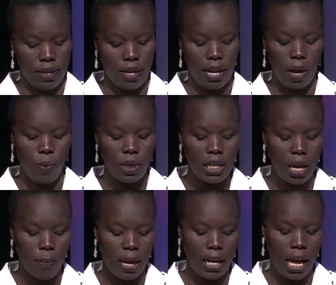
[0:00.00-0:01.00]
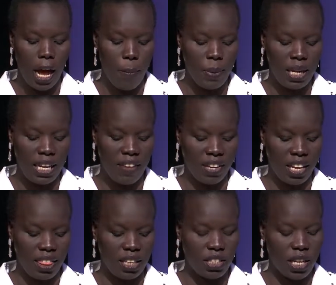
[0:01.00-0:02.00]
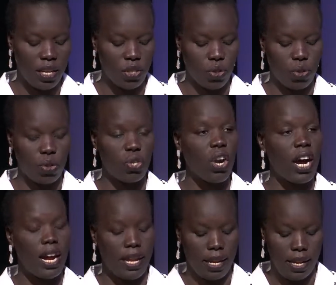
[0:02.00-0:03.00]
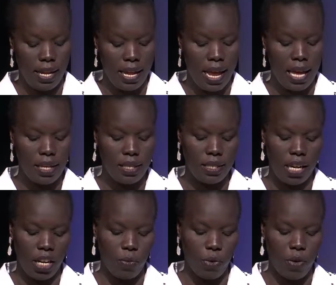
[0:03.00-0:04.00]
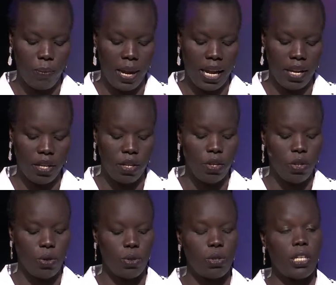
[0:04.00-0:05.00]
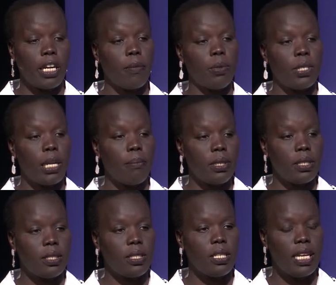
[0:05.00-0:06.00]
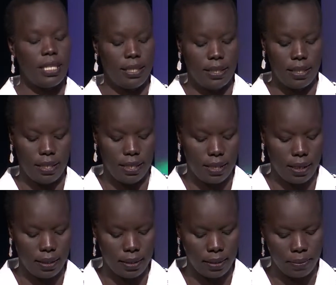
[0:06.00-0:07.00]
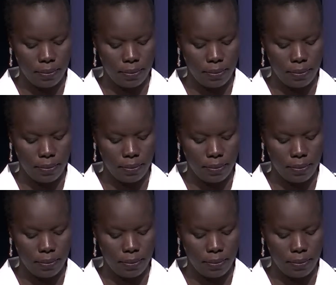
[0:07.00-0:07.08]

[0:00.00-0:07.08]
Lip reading: And I wonder about how many never get the chance to try and instead will remain those terrible numbers and statistics.